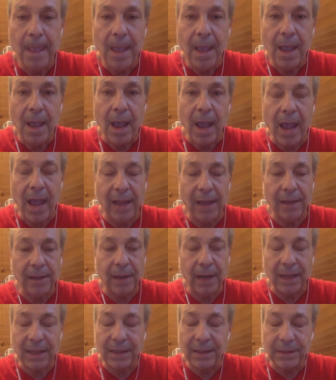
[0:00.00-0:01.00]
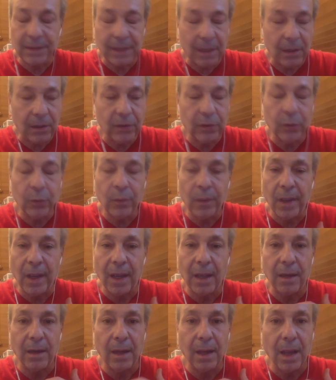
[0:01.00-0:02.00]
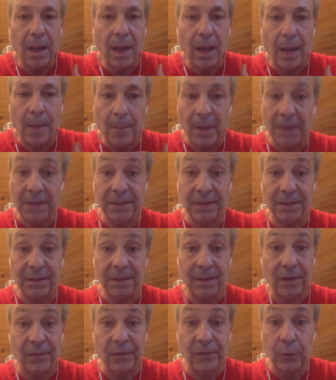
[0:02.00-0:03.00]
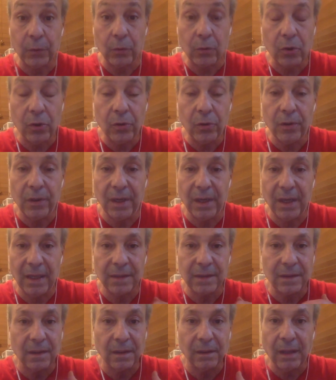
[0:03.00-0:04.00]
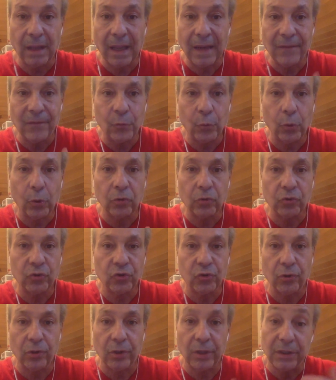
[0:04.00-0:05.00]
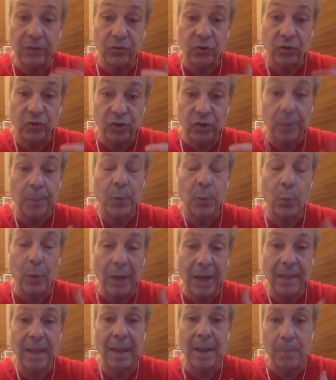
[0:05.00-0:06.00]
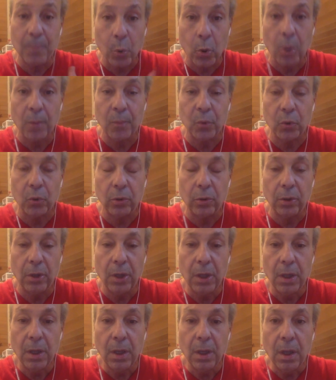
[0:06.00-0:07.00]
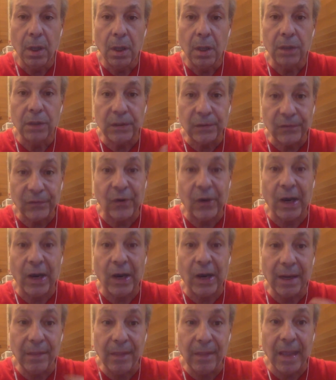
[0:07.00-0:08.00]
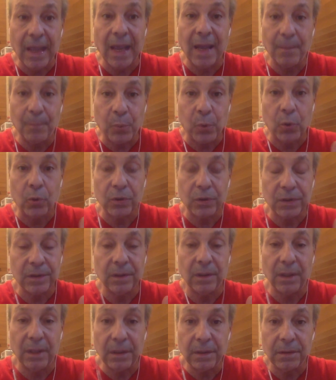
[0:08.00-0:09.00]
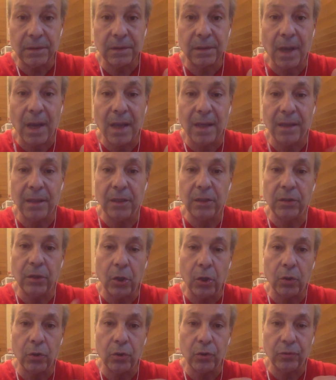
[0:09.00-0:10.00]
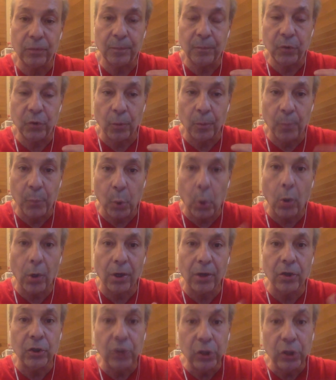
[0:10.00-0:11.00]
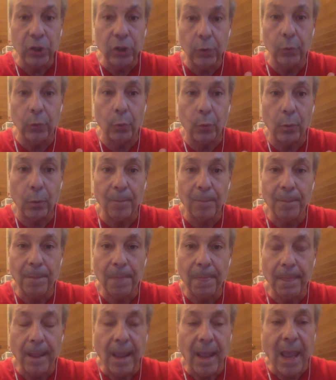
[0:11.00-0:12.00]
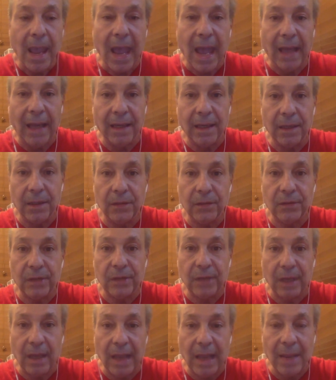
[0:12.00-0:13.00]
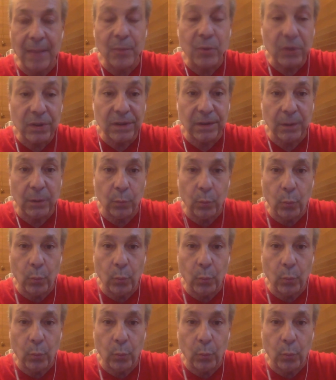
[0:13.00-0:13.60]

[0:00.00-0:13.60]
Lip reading: And I could tell you that, myself included, it's a lifelong journey to chip away that marble to find that person inside. And, you know, you're born you. And as Emerson